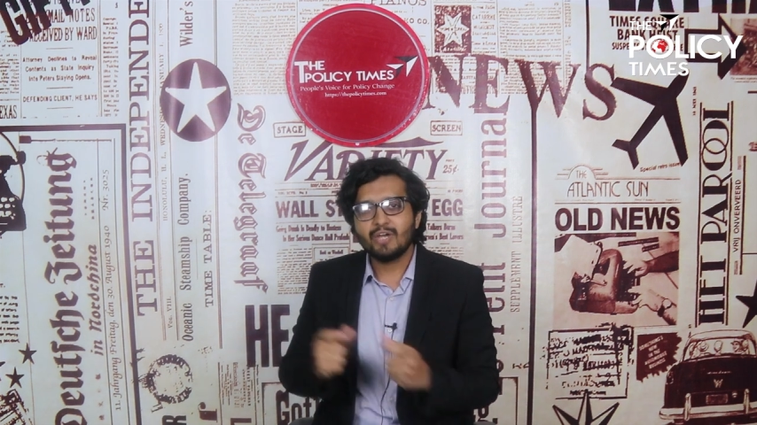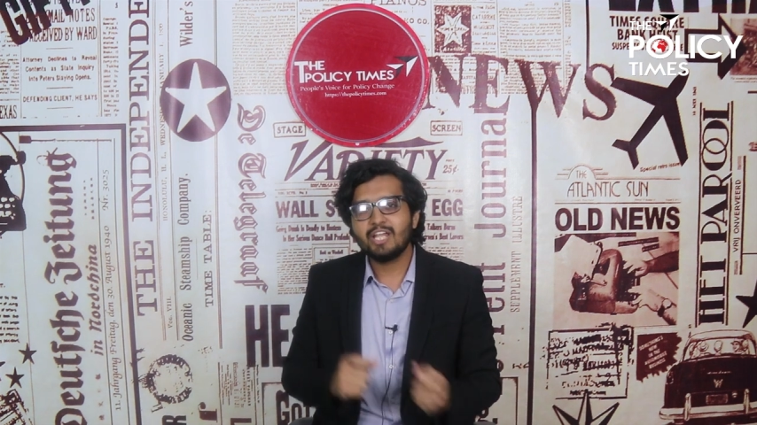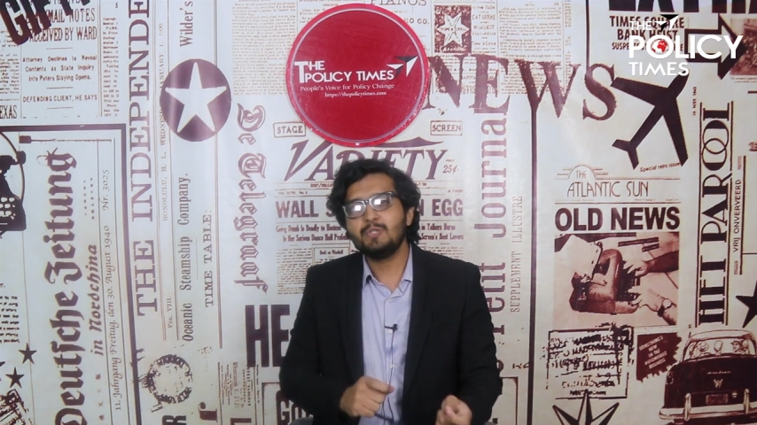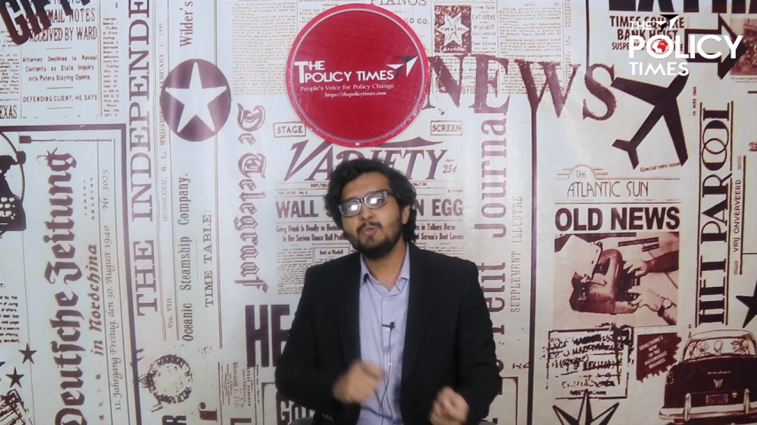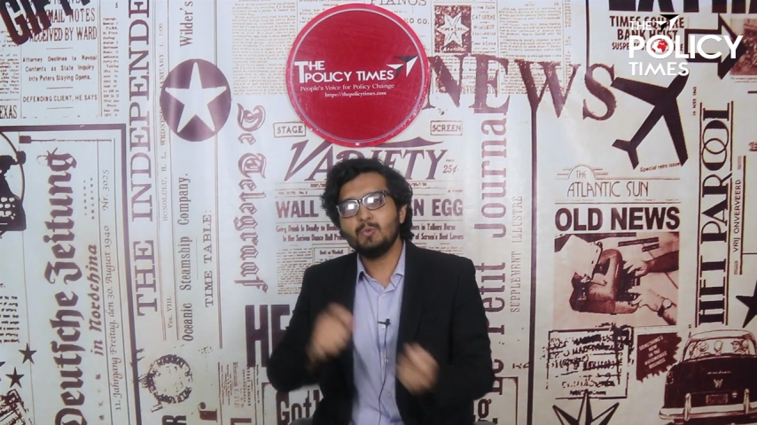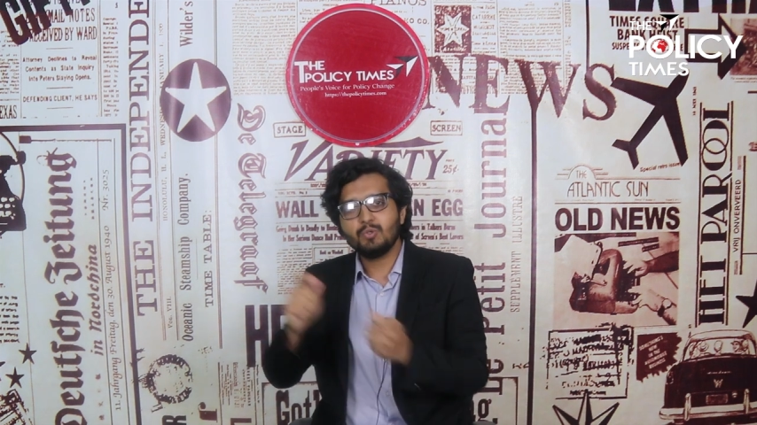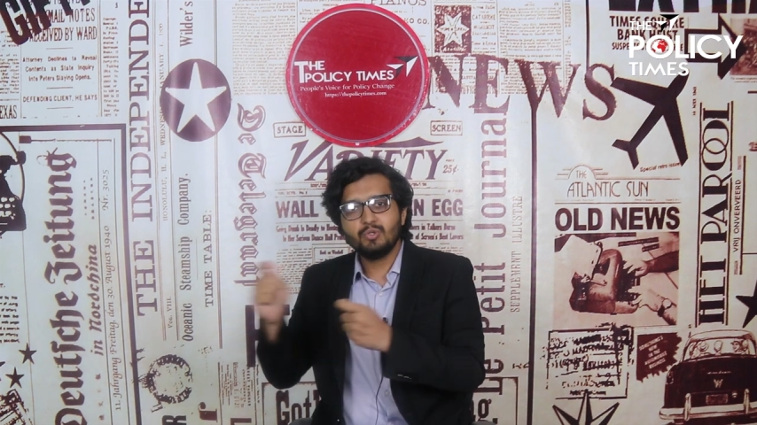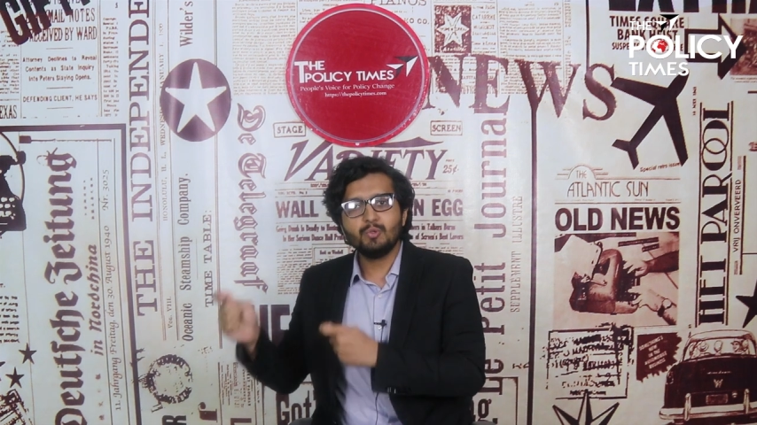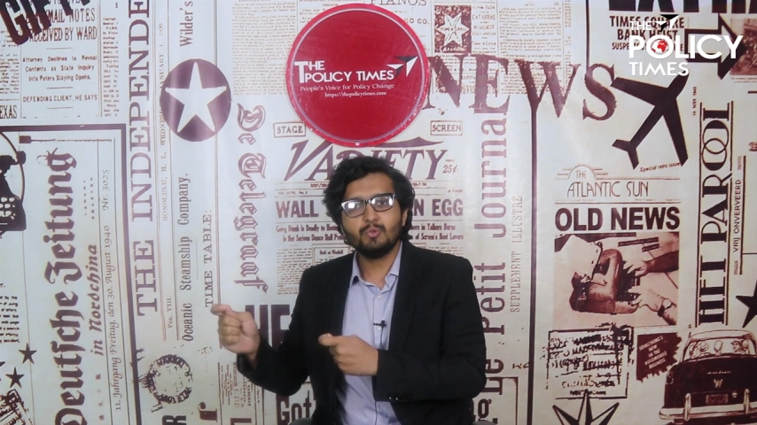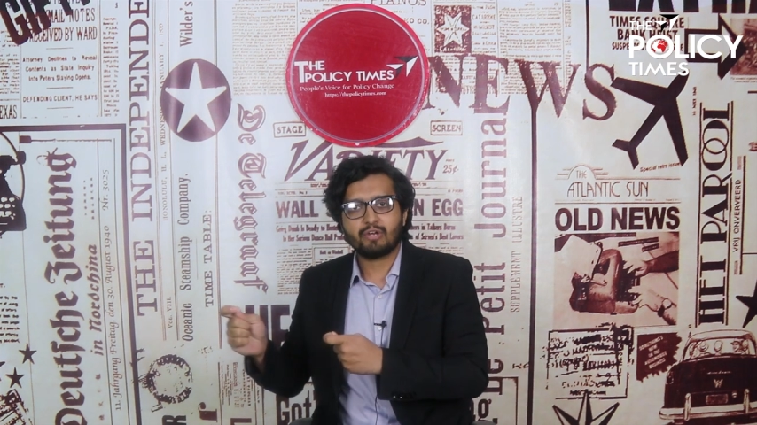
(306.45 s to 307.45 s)
where you
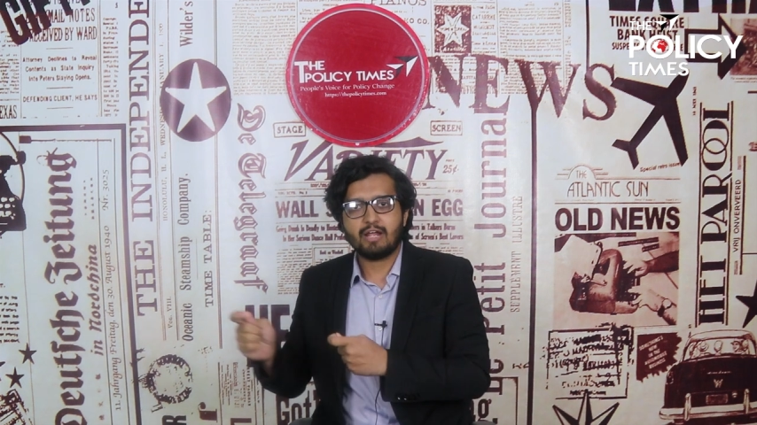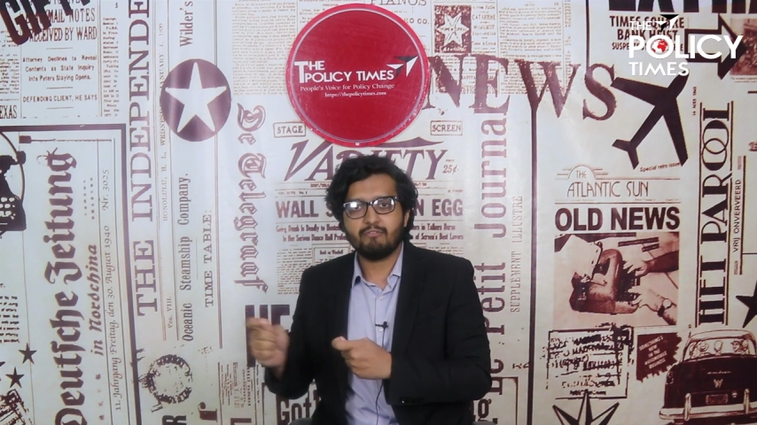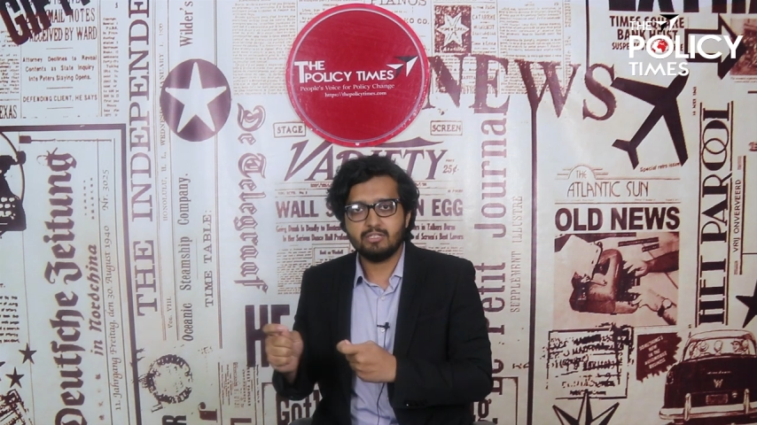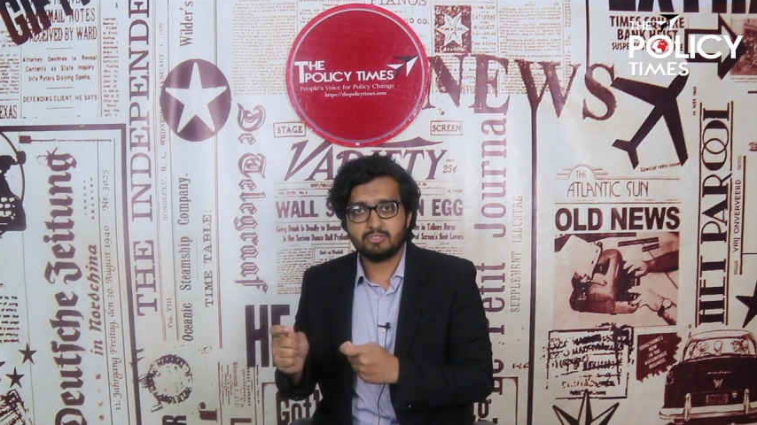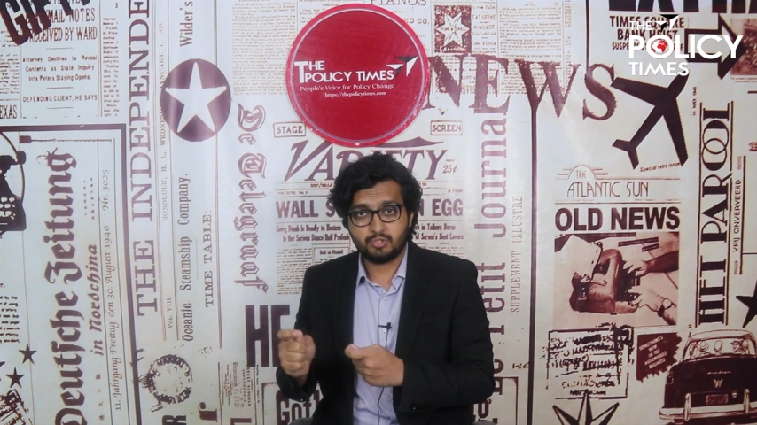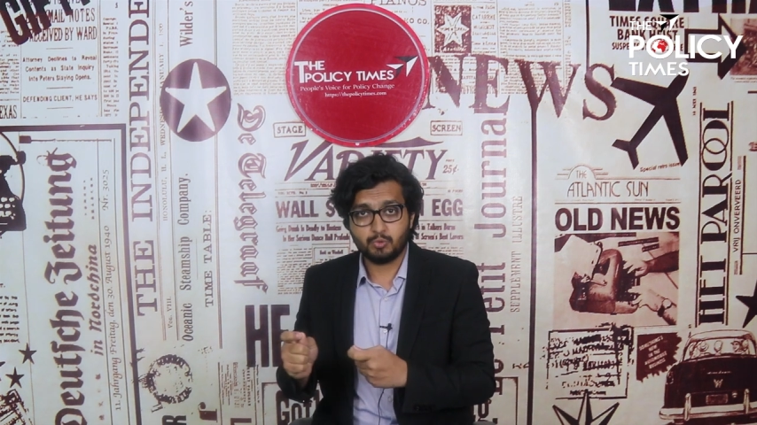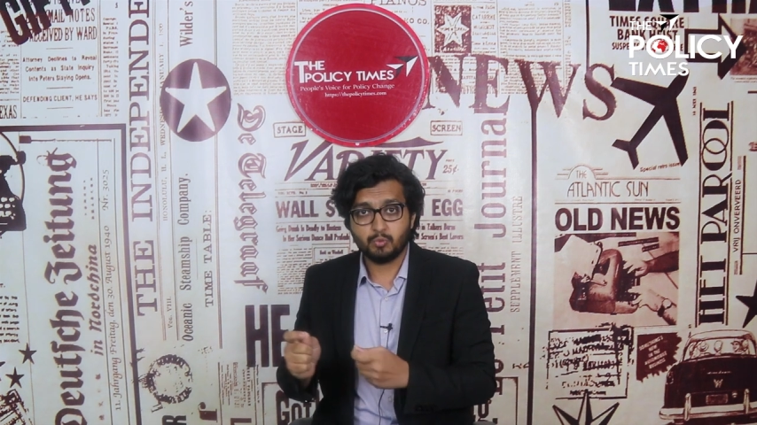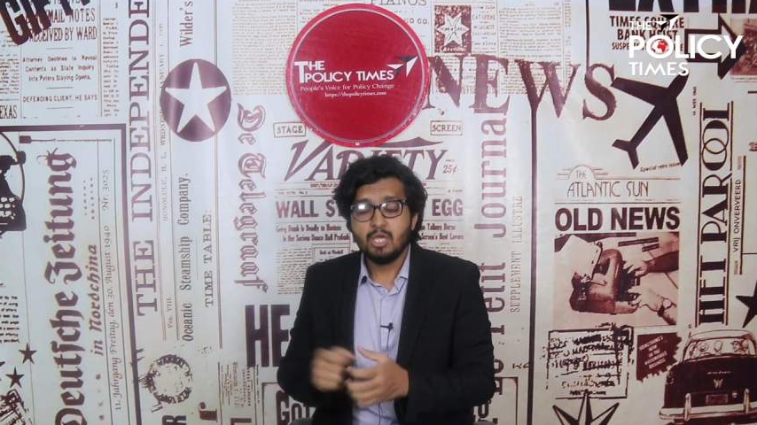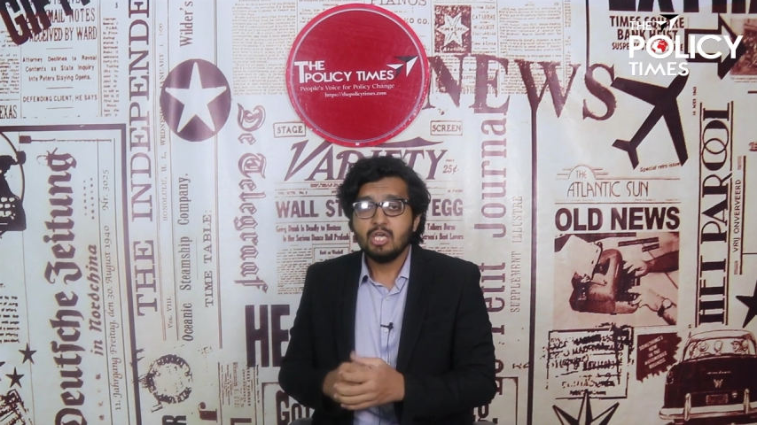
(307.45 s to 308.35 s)
do travels to,